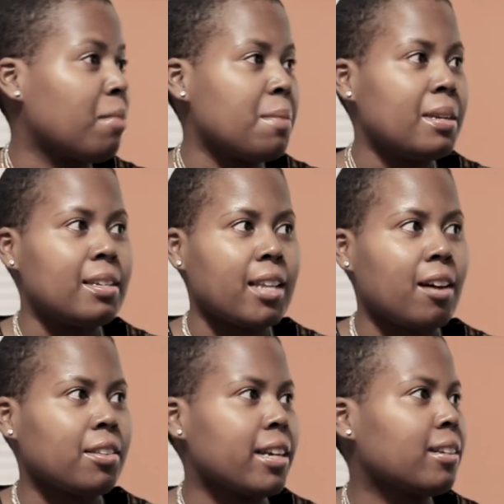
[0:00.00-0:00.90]
maybe
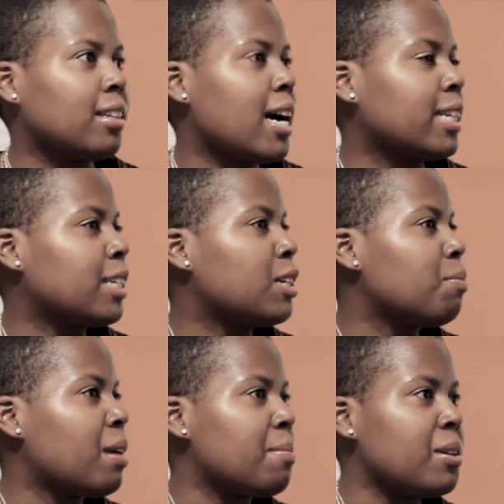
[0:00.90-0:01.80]
South Carolina,
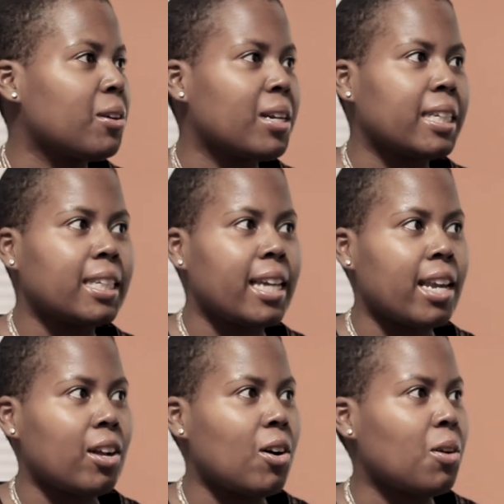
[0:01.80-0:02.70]
maybe you're in
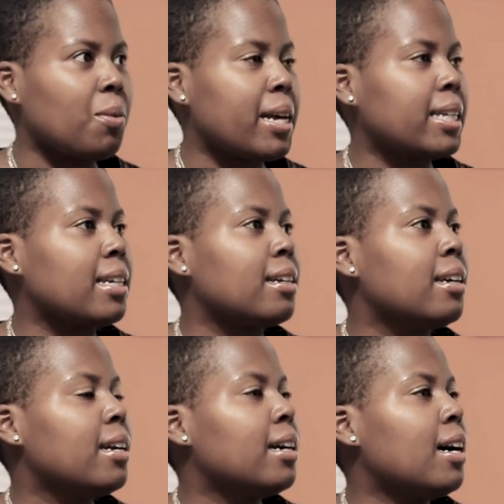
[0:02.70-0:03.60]
Atlanta already.
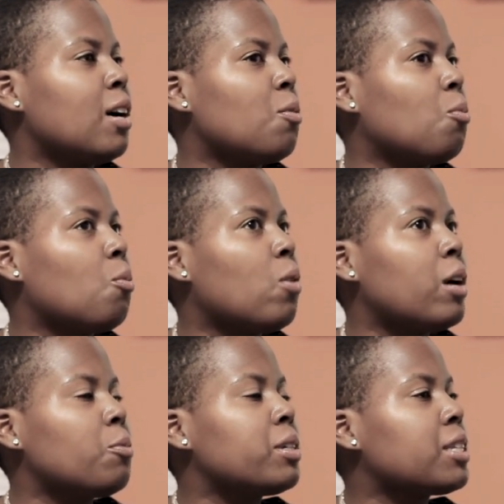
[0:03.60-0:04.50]

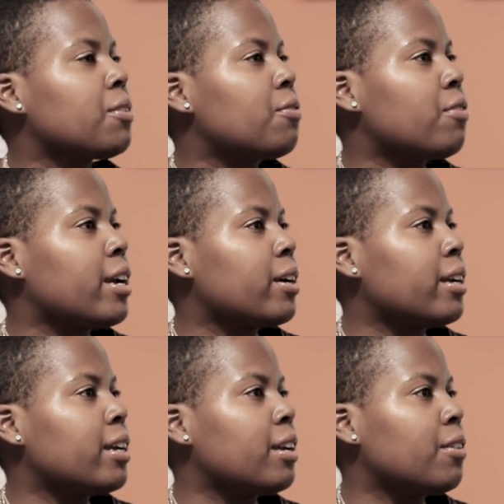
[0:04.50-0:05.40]
What was the
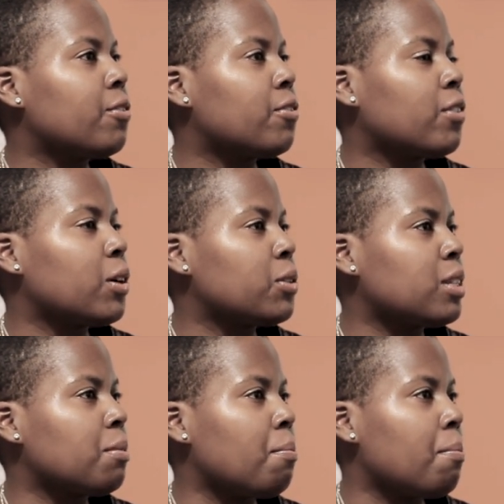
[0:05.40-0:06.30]
very
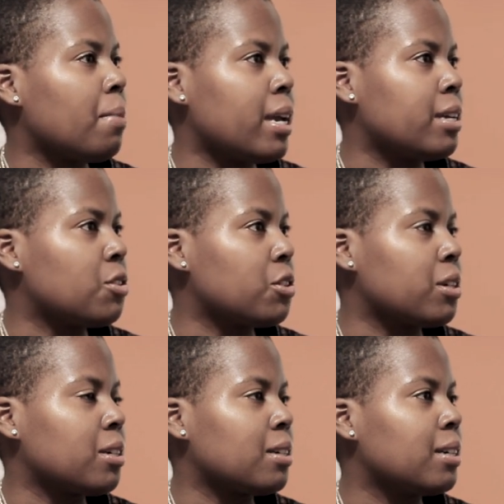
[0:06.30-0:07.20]
first
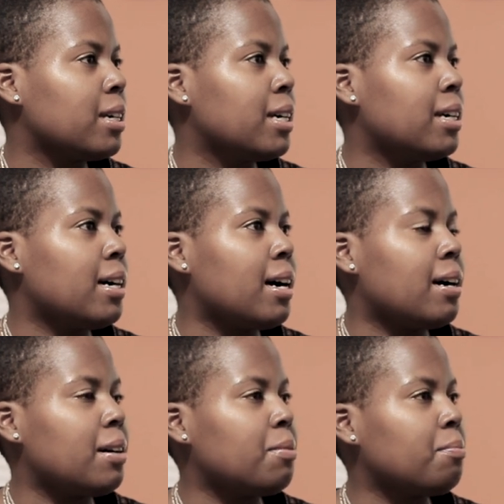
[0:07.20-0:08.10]
major
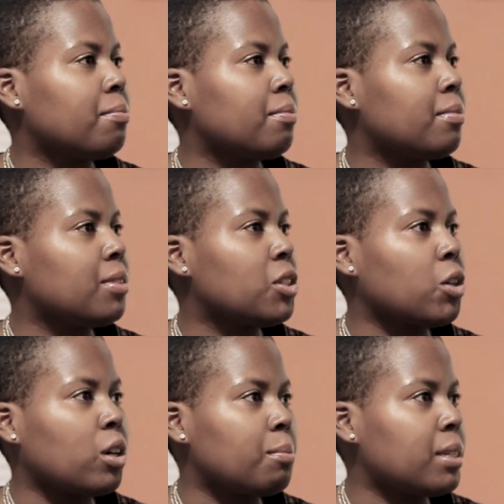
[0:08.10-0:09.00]

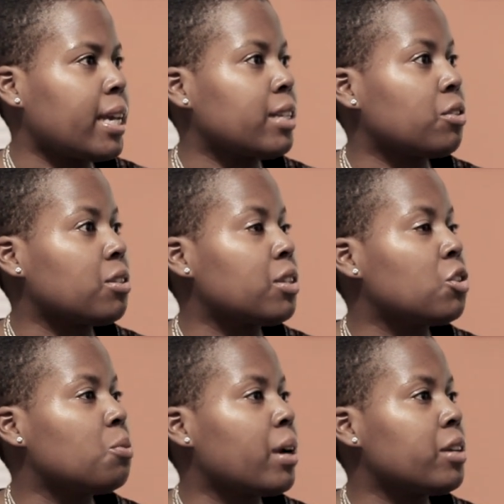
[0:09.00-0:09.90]
circumstance or
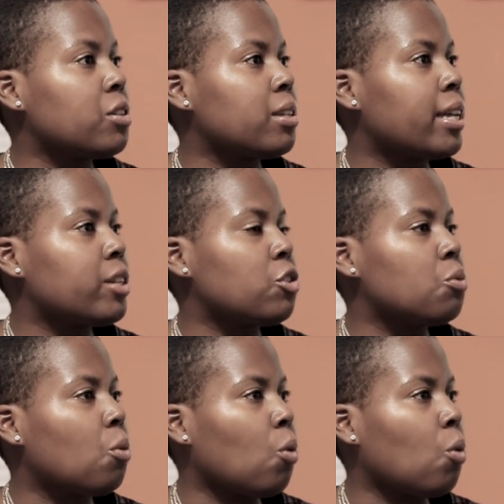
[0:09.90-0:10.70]
situation that you